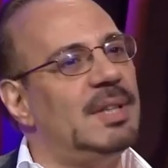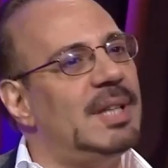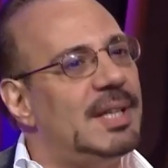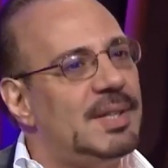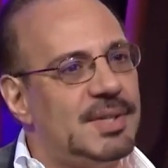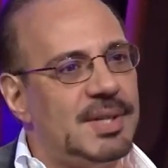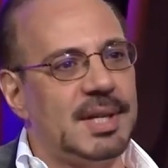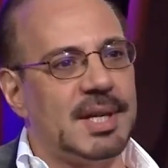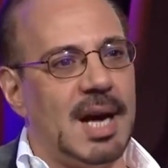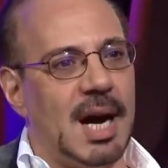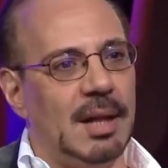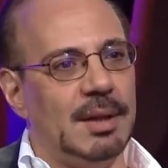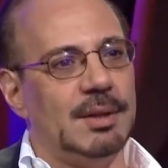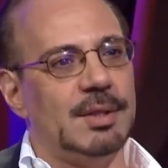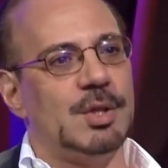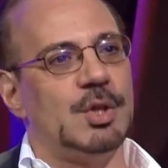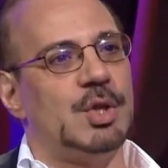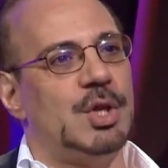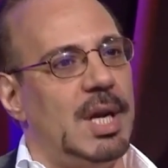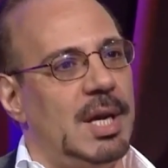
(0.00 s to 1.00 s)
Valencia
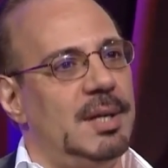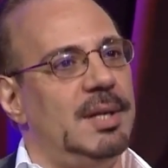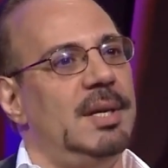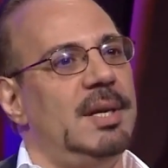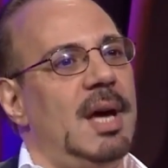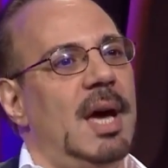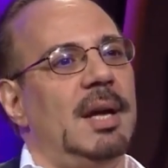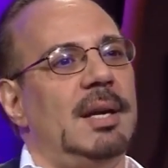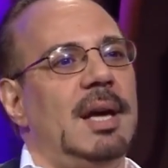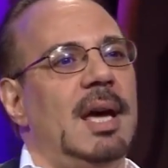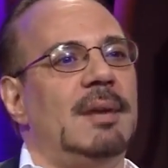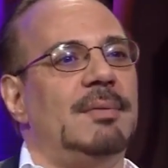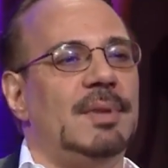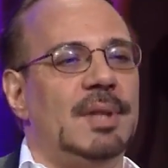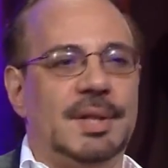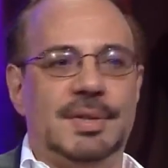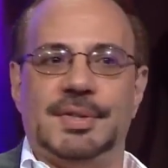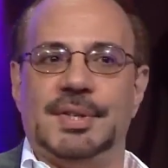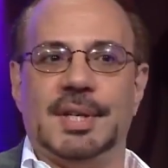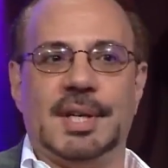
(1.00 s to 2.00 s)
College,
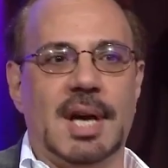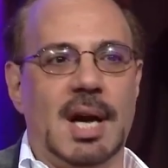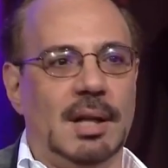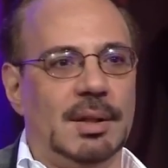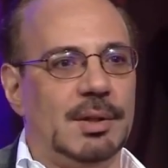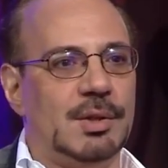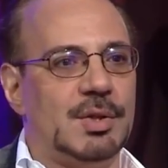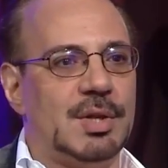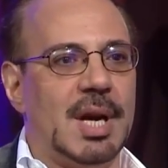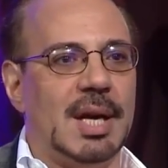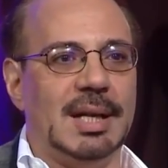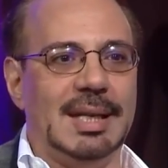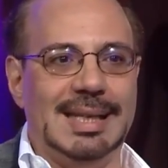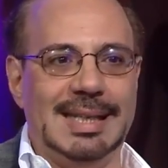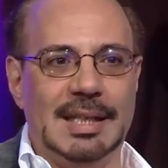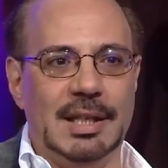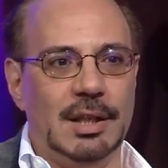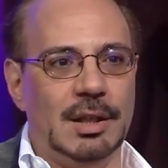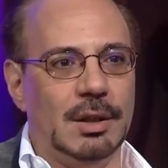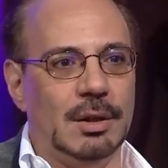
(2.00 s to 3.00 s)

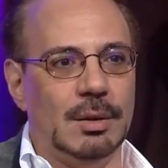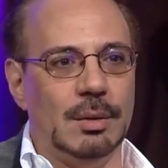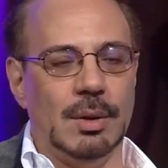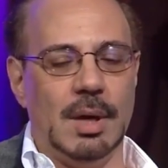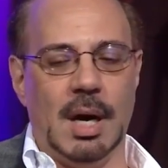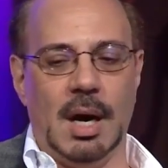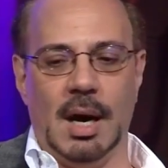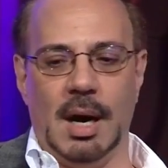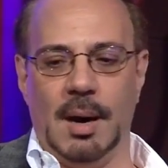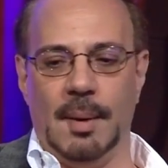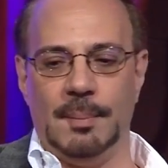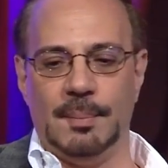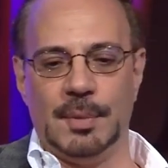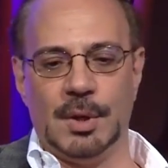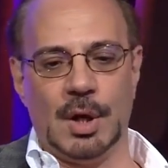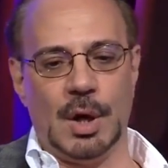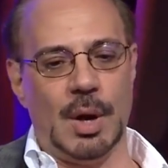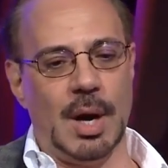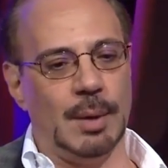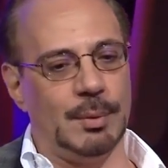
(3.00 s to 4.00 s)
jdonna@valenciacollege.edu.
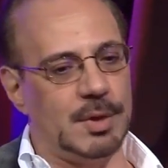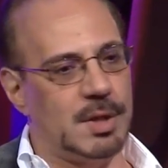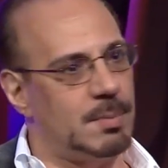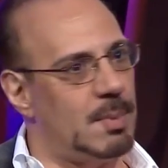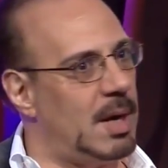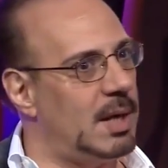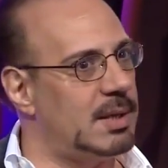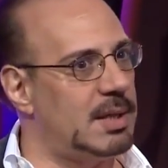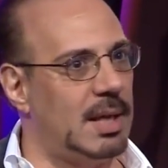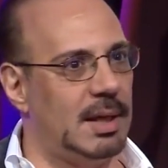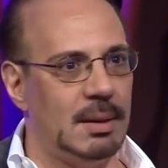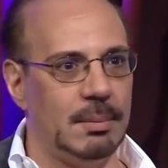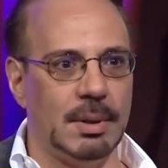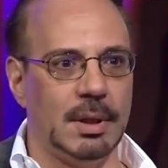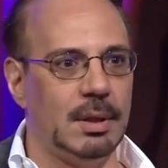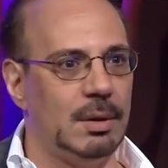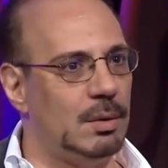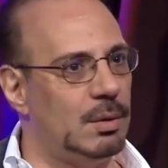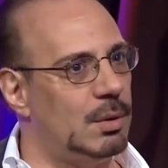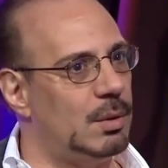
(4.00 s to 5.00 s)
You know, I respond to
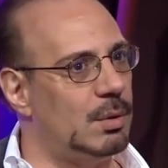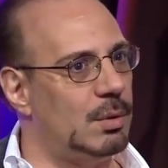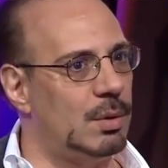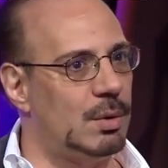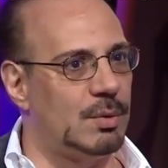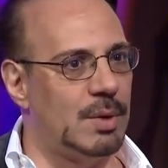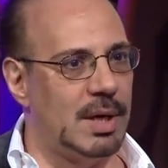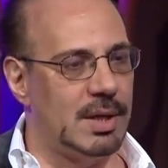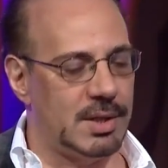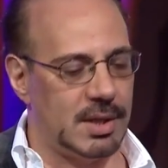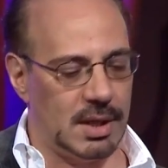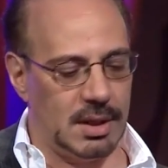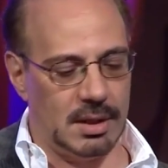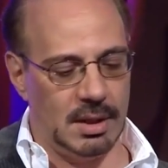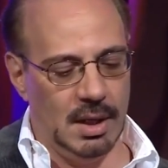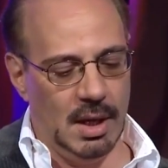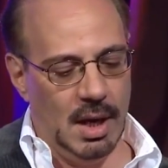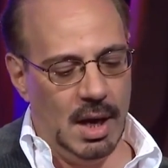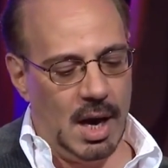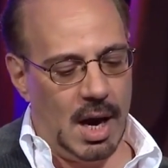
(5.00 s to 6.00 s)
anybody who writes in.
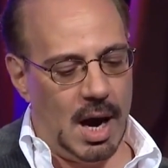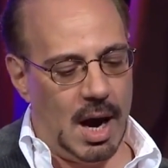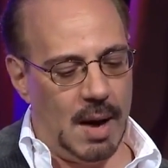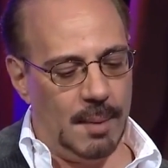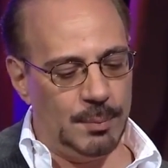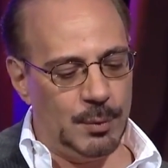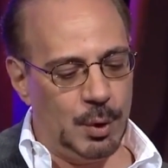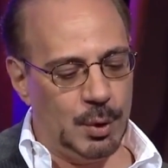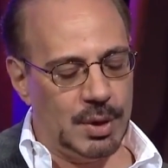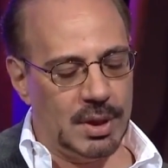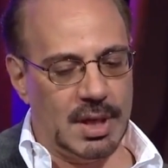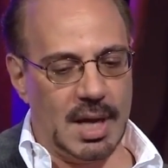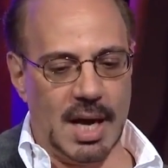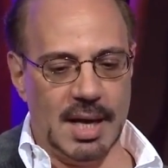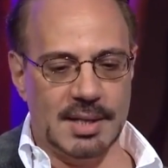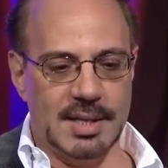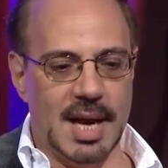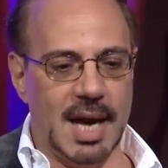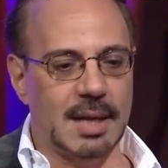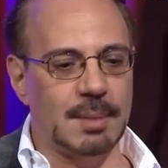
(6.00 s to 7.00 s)
You can
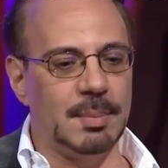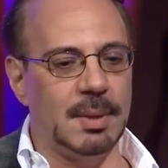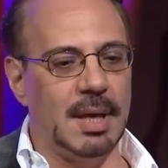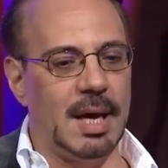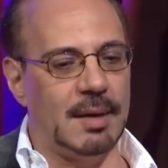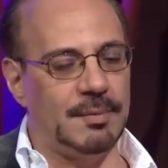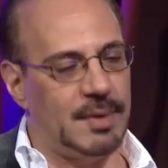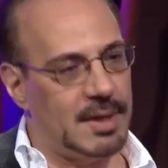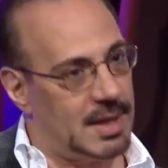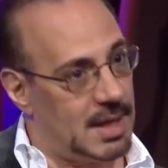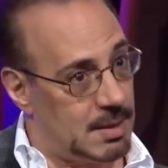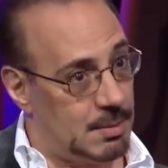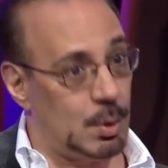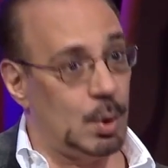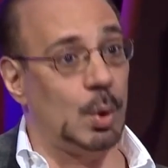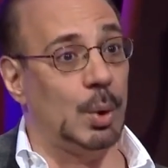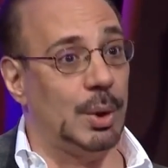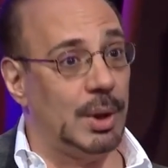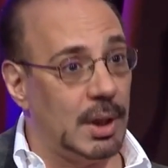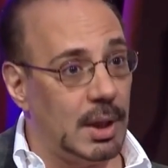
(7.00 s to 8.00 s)
contact me at
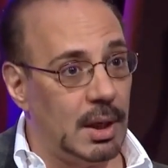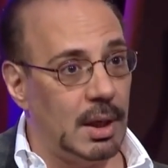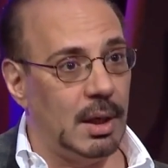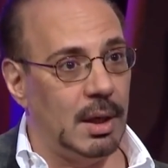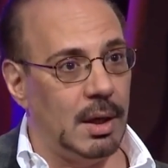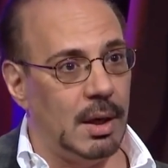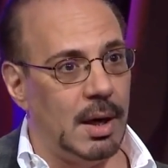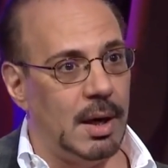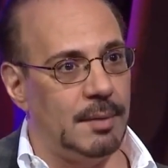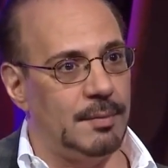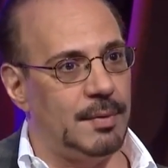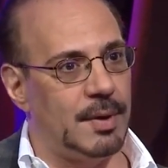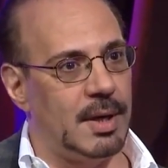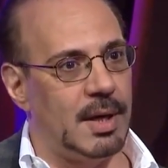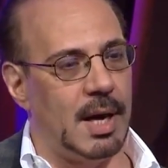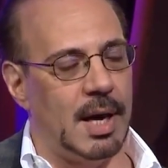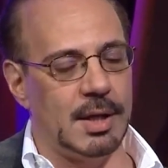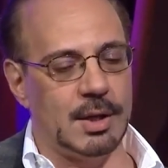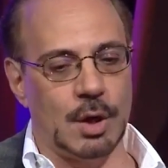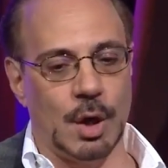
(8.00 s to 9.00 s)
Phantasmagoria
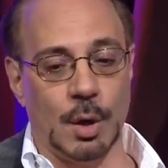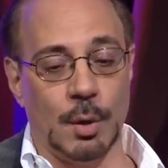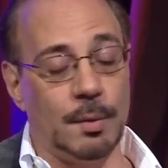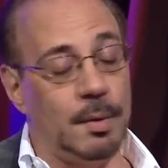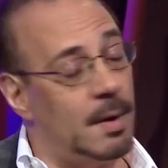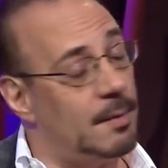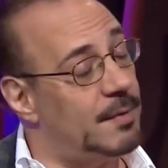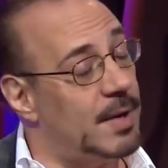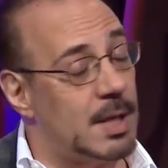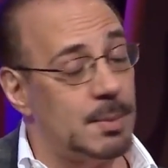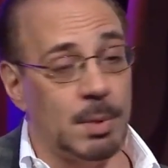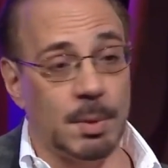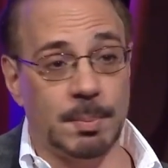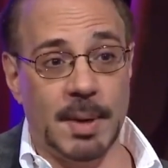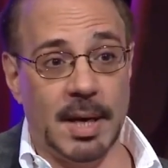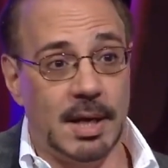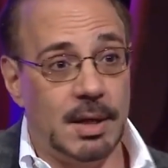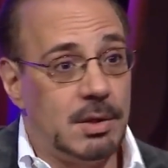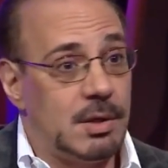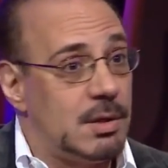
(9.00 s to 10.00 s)
at our Facebook
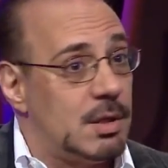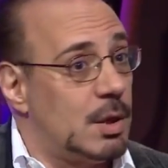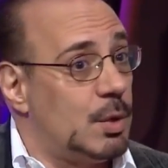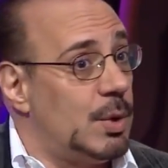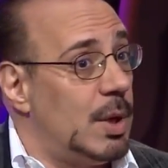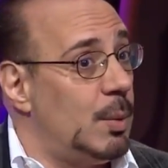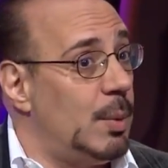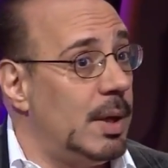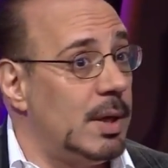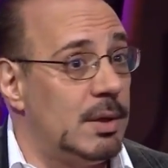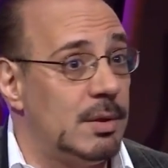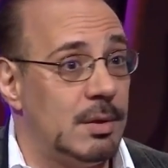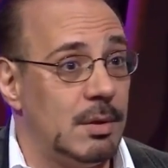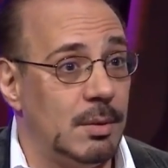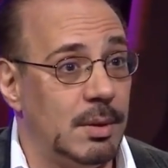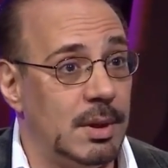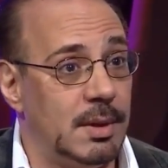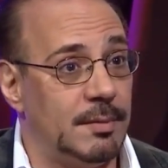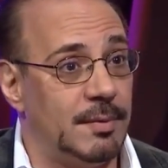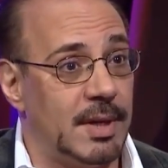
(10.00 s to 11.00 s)
page. It's a great way to
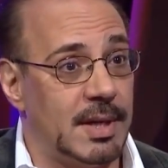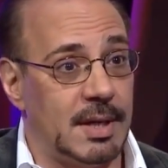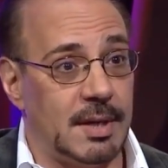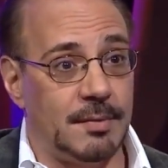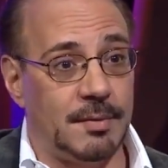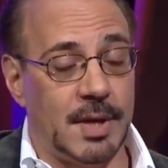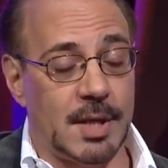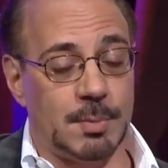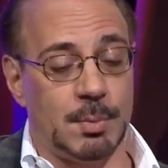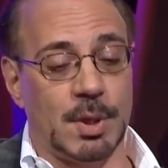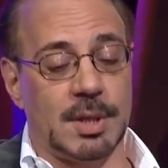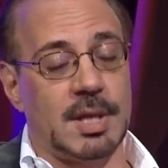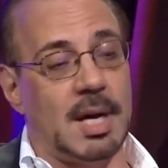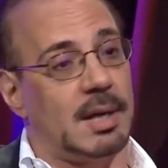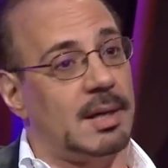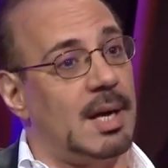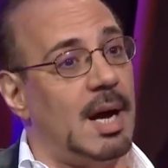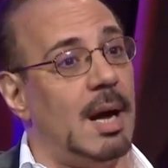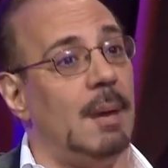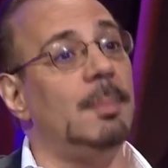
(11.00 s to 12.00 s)
do it,
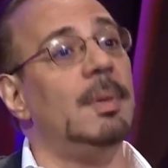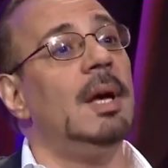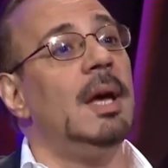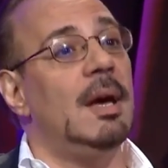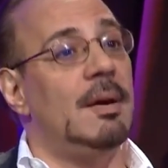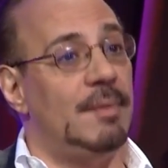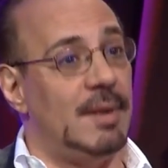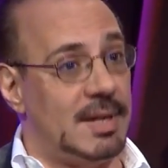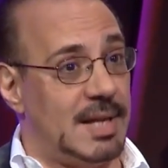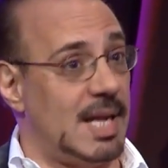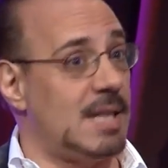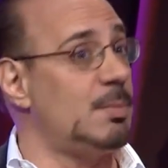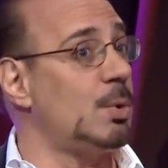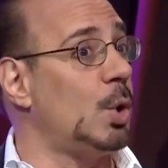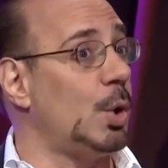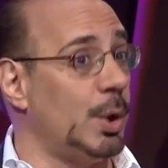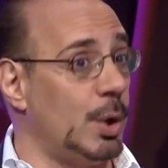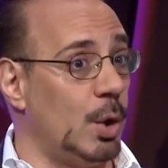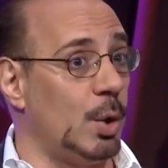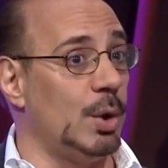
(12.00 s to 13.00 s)
facebook.com,
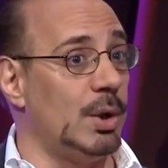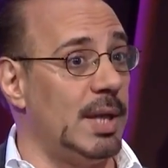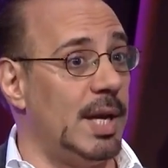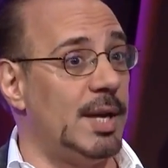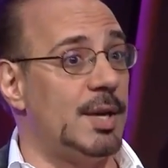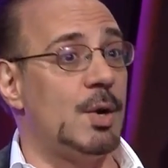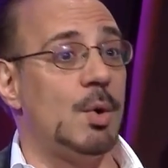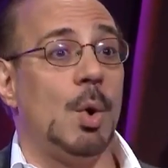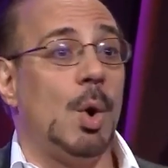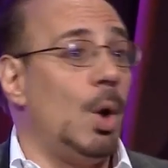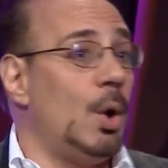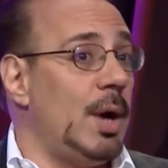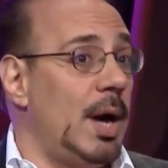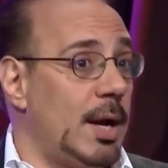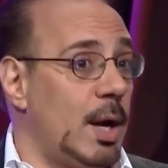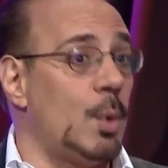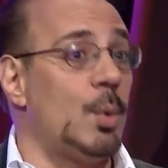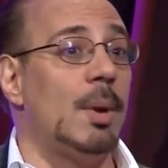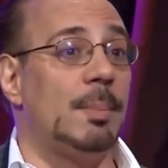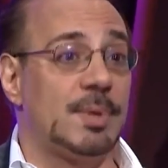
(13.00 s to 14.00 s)
Phantasmagoria Orlando, or
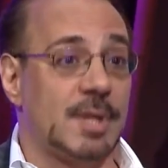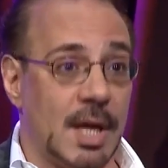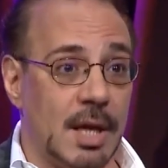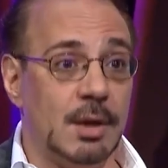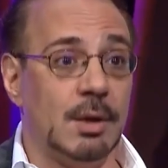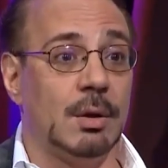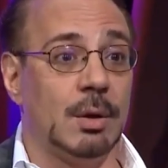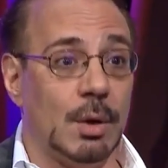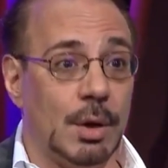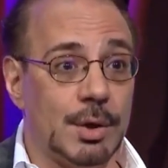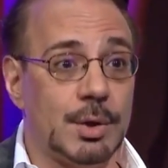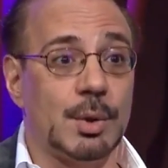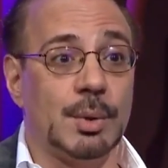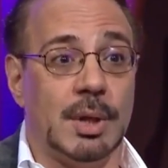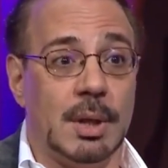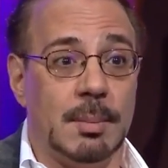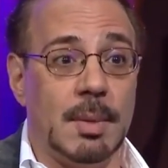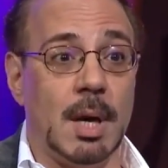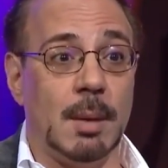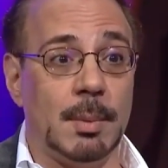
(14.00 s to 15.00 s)
at our website. You can also
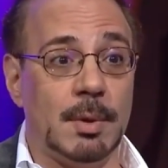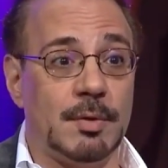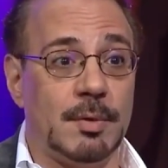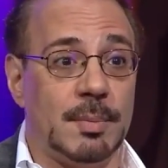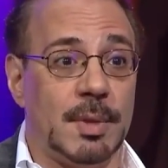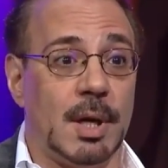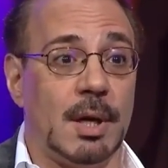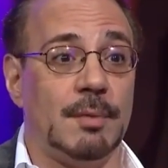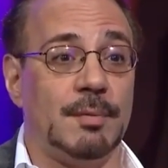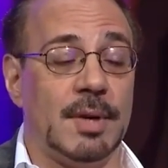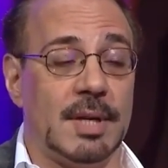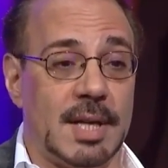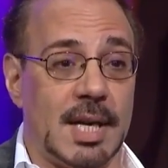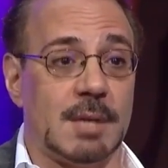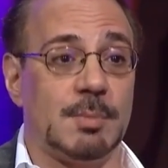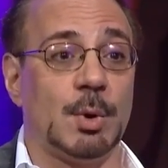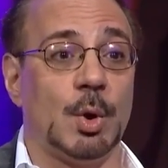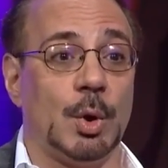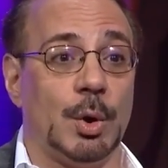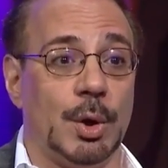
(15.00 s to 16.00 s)
email me from there,
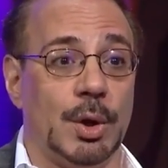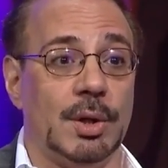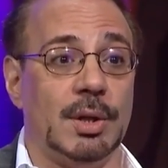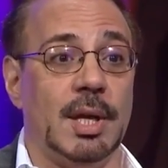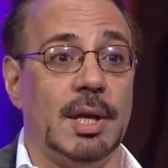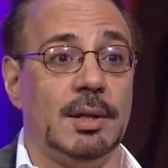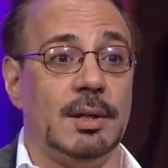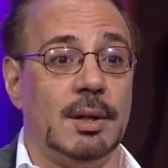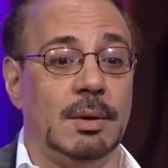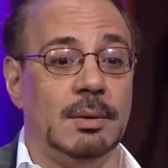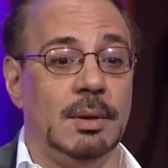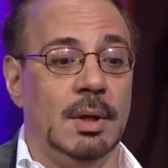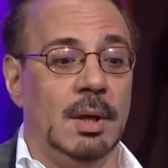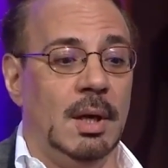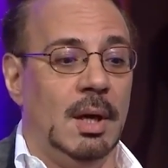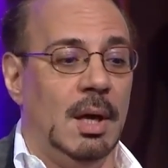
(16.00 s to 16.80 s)
Phantasmagoria Orlando.